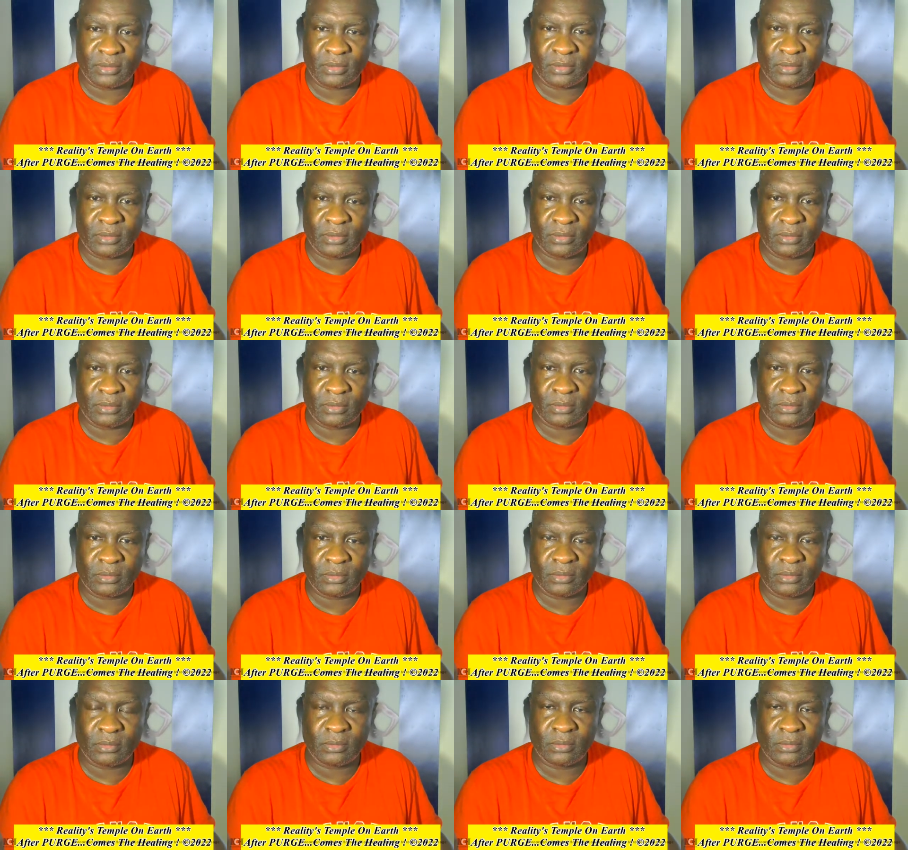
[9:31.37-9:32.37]

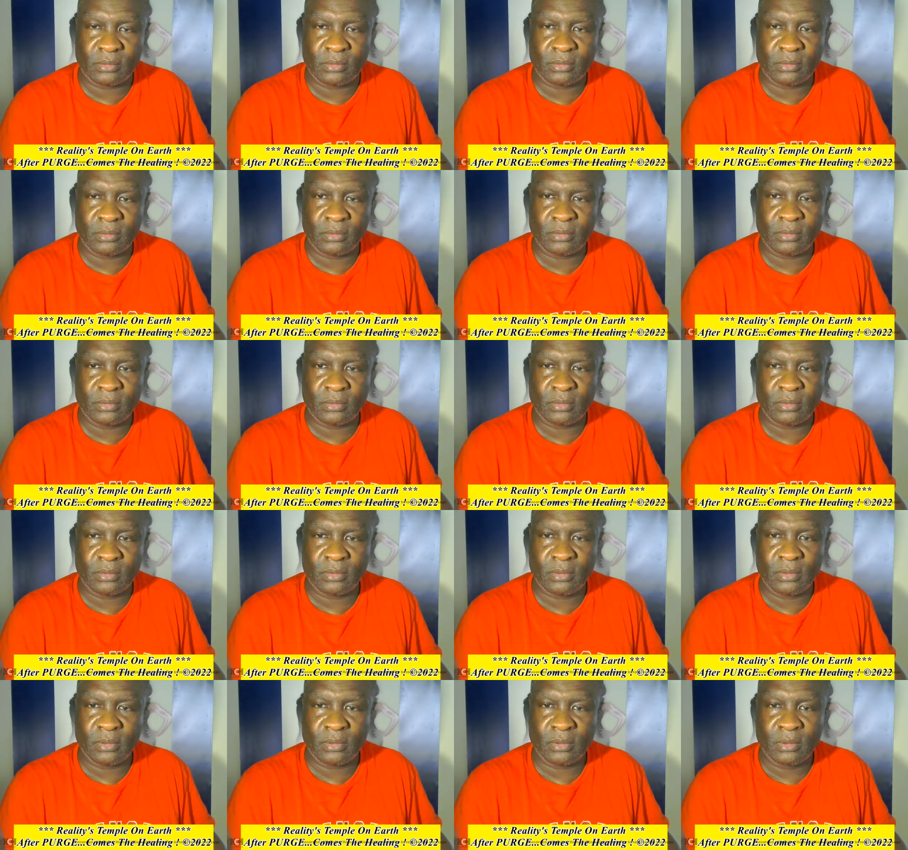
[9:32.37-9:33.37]

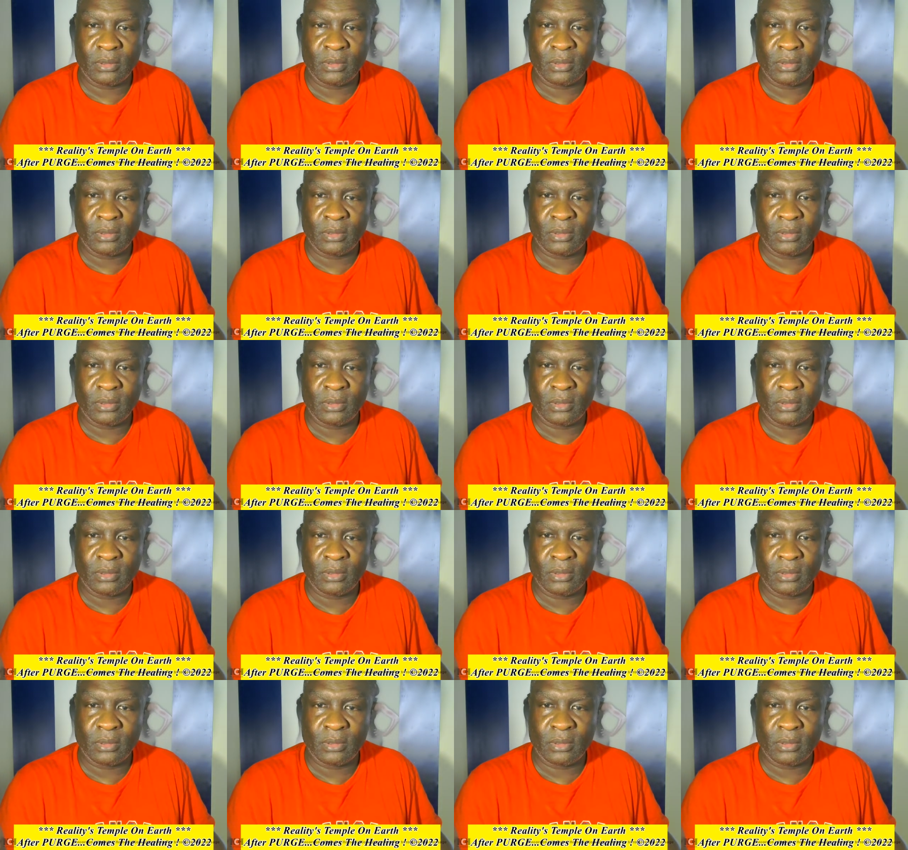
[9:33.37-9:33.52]
[no speech]